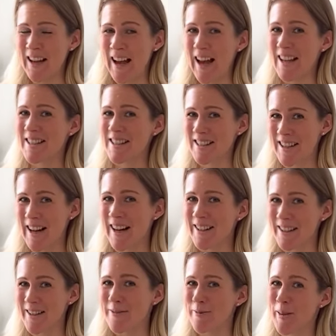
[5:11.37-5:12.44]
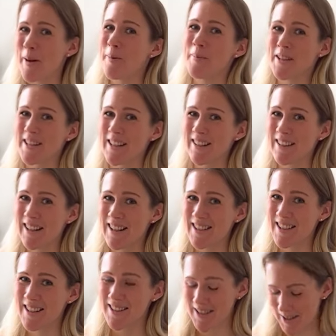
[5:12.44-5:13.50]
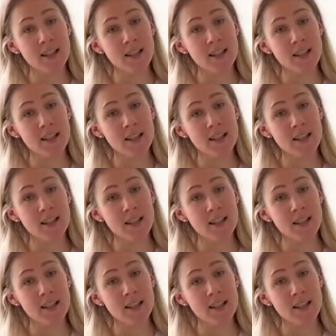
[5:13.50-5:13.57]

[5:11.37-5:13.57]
I just can't live without my sunglasses.